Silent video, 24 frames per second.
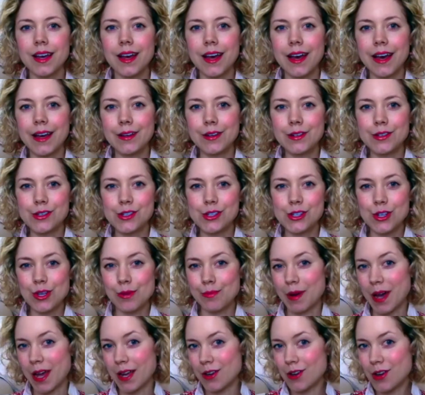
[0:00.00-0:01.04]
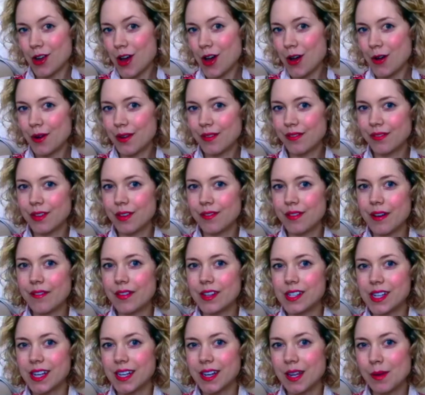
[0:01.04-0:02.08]
And you might know, if you've
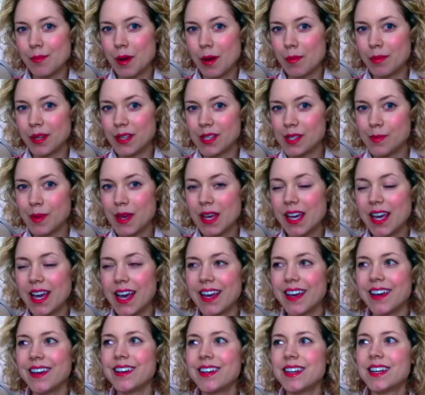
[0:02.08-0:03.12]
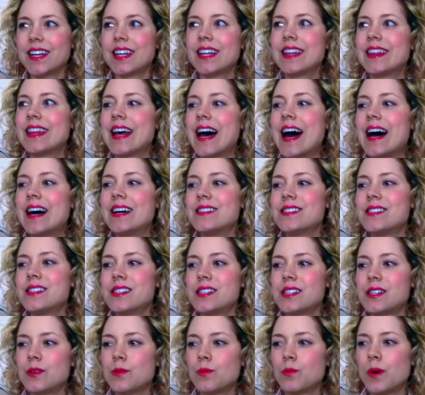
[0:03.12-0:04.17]
ever done any public speaking, that
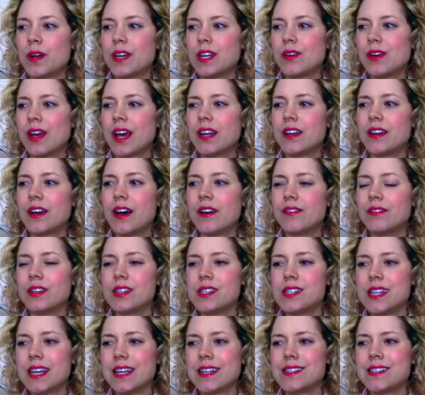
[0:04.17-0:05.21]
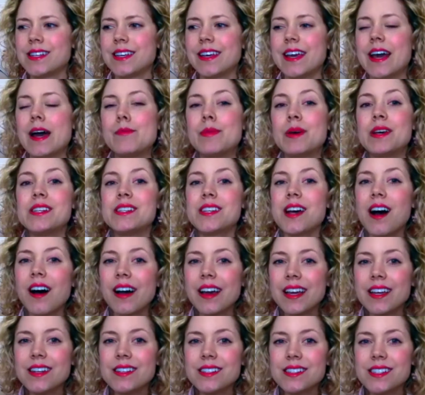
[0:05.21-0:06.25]
when you get nervous, things can get a bit
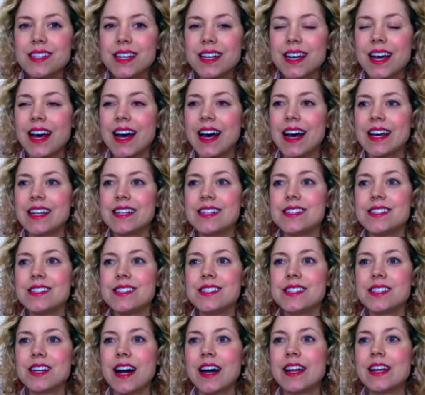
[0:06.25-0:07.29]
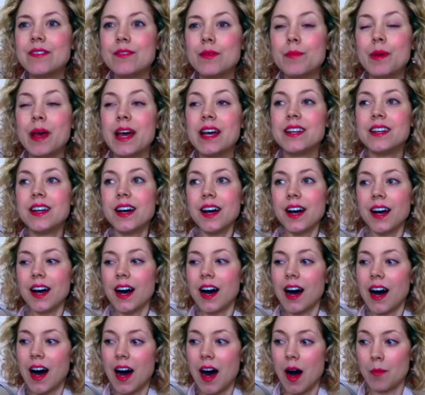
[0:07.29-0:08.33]
tight and kind of a bit
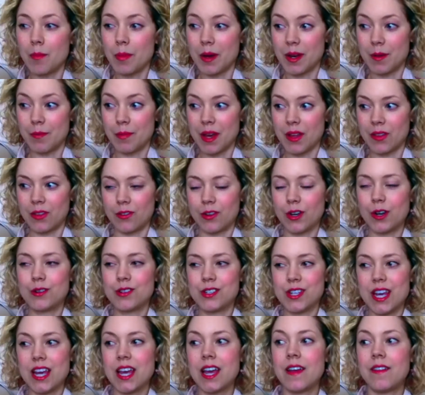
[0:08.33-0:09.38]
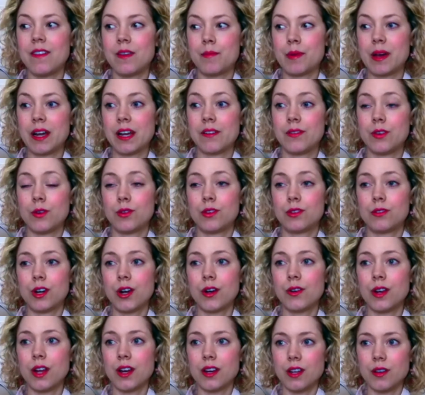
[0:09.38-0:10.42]
up and a bit throaty in the back of your
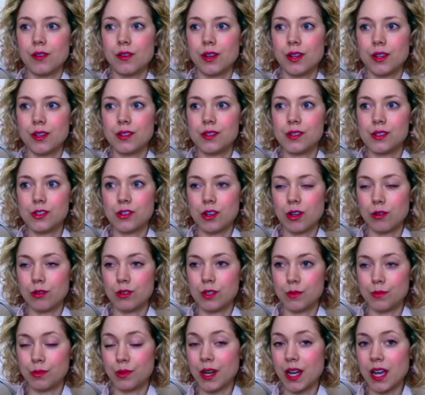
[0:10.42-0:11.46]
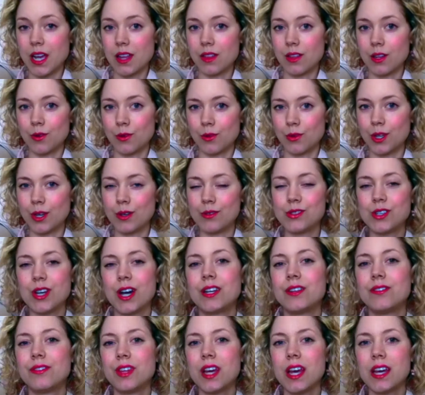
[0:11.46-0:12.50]
throat, and you can struggle to breathe and all those
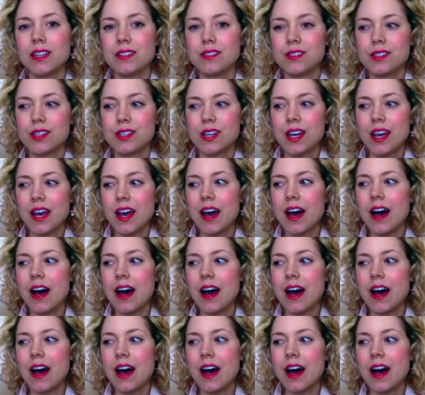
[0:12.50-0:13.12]
kind of things.